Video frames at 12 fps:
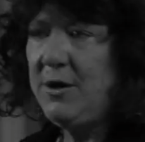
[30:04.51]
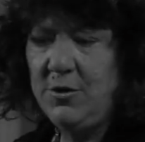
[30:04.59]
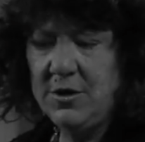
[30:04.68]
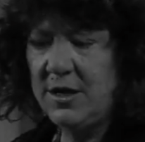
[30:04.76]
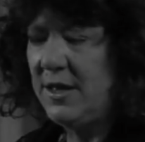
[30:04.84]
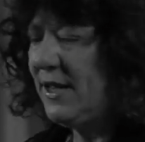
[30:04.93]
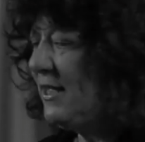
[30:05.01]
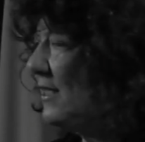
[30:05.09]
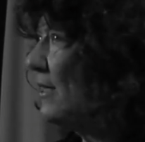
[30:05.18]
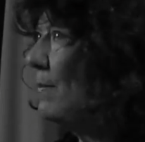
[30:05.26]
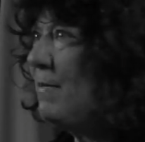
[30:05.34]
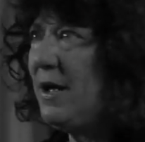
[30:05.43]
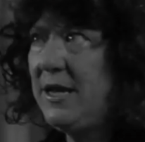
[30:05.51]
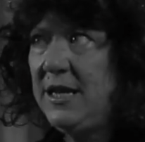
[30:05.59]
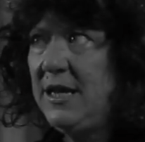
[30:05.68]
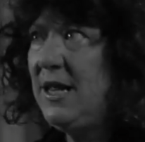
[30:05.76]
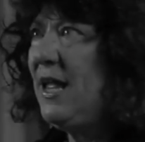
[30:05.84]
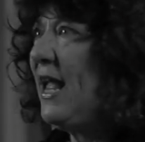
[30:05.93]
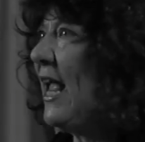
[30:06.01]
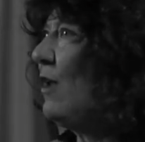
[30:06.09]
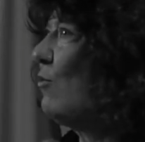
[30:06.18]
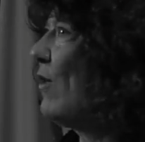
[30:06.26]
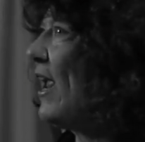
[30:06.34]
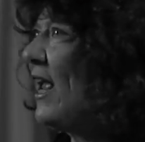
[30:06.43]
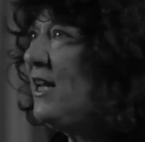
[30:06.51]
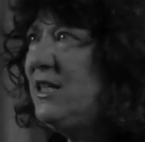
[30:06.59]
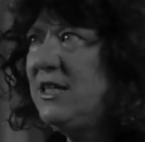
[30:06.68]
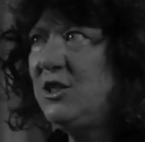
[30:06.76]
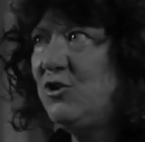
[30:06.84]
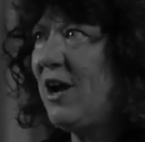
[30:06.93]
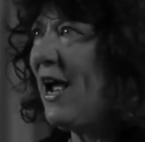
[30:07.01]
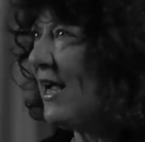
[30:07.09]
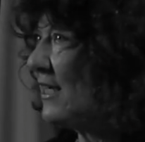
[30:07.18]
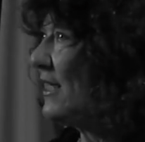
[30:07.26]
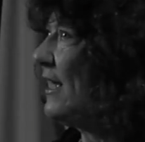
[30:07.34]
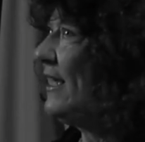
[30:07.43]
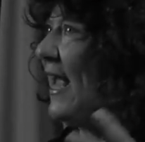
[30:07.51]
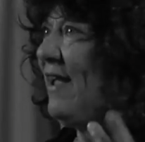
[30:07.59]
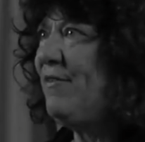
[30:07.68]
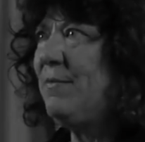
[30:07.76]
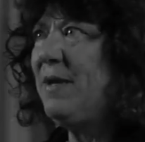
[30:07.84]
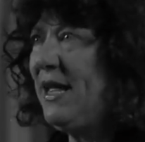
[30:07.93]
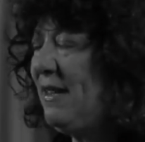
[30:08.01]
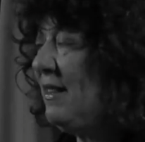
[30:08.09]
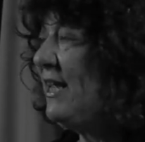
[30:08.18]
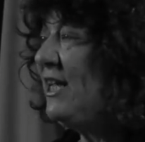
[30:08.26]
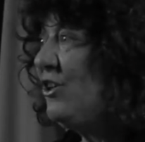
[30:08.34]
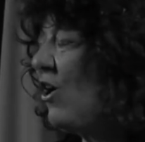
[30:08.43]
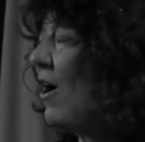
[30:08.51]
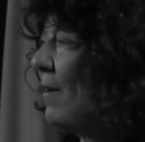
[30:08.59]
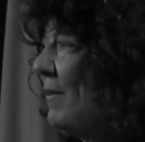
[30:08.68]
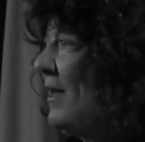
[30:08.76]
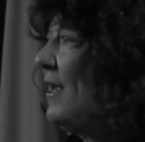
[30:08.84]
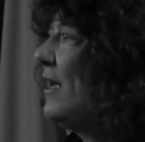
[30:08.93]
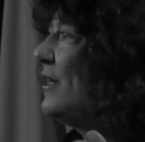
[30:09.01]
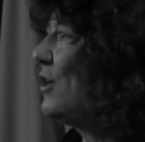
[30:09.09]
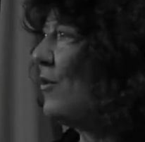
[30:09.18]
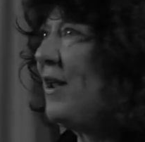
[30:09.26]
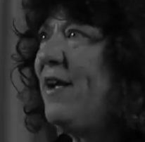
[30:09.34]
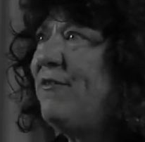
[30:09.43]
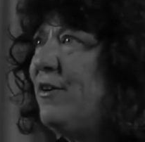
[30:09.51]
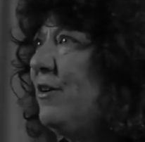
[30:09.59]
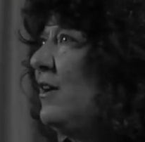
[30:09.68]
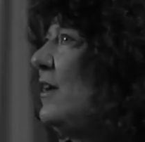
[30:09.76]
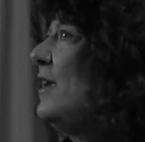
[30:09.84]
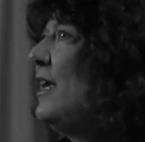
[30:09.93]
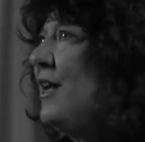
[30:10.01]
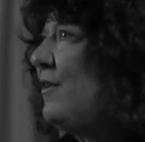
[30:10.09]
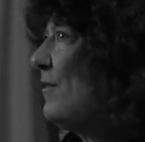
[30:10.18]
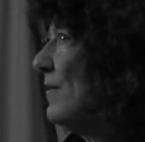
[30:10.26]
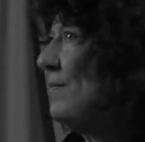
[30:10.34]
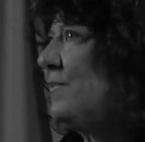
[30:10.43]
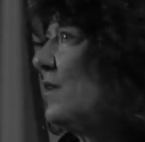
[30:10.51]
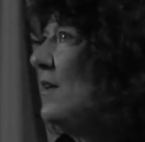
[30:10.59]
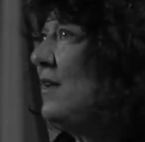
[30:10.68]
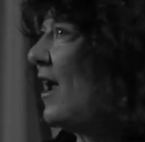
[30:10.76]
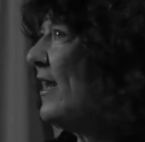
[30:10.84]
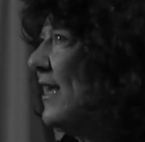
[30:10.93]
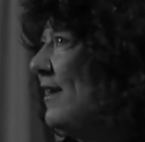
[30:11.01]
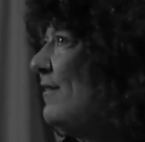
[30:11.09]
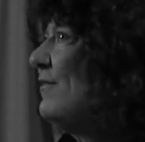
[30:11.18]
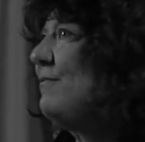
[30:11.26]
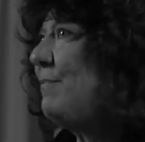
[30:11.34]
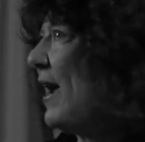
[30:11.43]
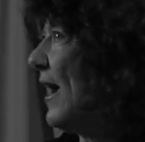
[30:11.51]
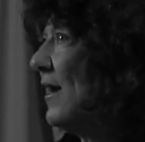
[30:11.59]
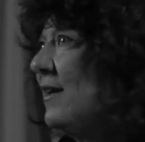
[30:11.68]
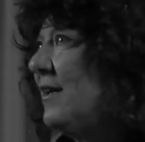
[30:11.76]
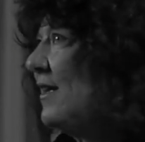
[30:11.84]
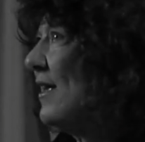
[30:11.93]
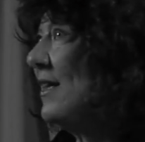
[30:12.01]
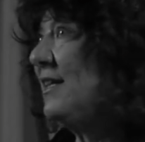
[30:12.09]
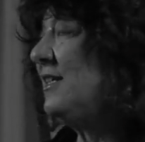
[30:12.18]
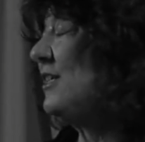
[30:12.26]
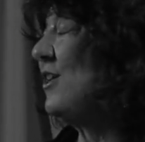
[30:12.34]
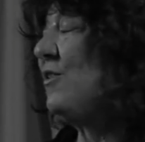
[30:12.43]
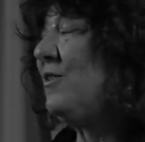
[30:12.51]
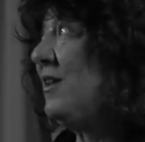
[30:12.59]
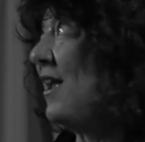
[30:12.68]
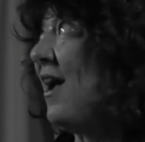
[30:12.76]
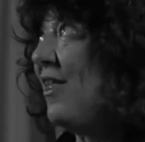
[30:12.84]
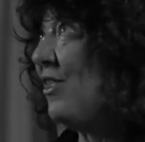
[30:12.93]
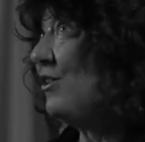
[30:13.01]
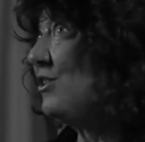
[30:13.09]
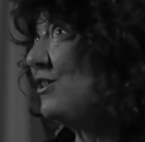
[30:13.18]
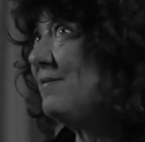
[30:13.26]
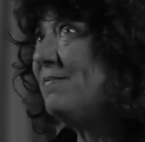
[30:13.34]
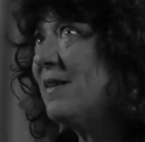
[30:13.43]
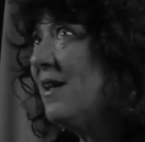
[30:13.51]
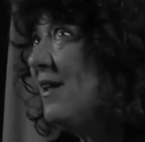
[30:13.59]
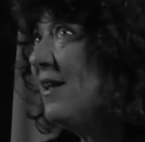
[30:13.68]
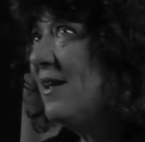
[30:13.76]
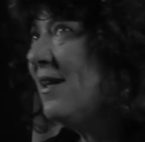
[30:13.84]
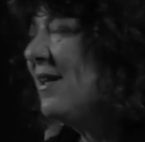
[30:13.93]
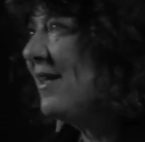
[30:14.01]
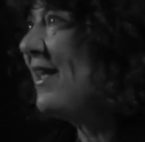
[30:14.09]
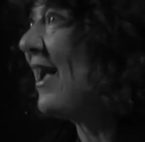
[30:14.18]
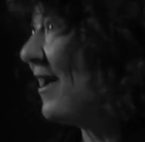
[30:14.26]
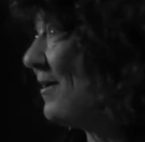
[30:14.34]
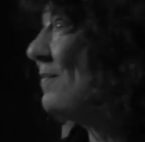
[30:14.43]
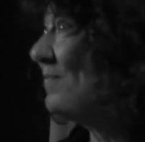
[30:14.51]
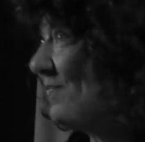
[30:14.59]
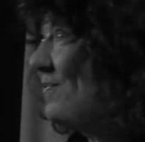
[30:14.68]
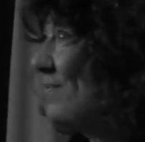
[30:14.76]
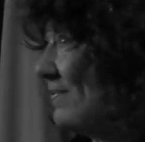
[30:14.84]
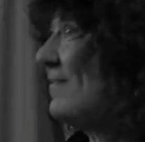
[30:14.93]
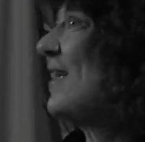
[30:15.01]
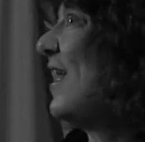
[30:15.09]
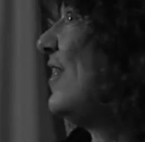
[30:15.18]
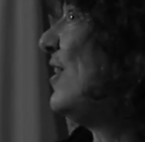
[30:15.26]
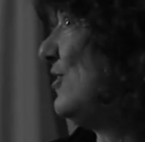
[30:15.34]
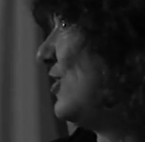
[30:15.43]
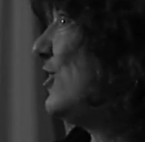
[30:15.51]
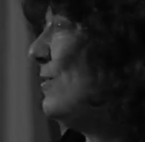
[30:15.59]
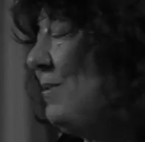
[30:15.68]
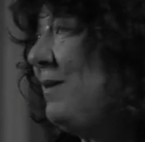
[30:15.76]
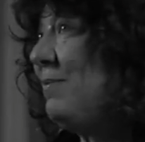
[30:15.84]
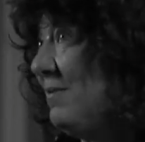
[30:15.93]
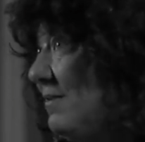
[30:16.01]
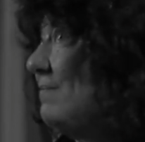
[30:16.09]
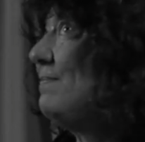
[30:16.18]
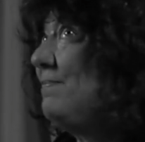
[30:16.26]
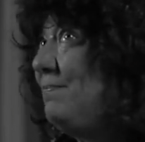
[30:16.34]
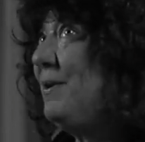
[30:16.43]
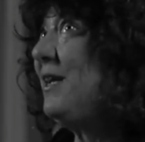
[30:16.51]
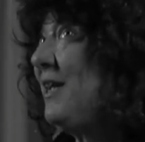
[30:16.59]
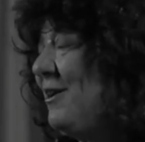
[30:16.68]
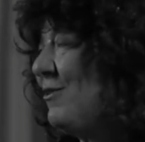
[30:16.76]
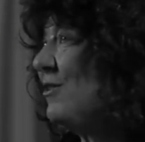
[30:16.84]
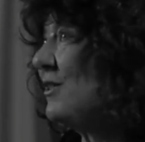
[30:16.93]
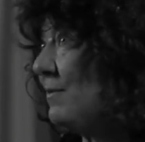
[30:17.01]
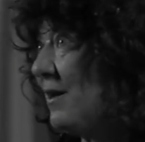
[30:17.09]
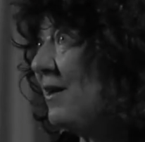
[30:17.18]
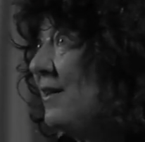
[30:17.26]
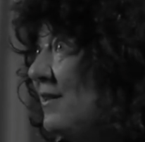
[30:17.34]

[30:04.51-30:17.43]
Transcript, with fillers: milk and some money, and ran to the tracks and gave him. And he taught me, "Don't ever." you know, not give back. And so, yeah, those, yeah, those two people are big heroes of mine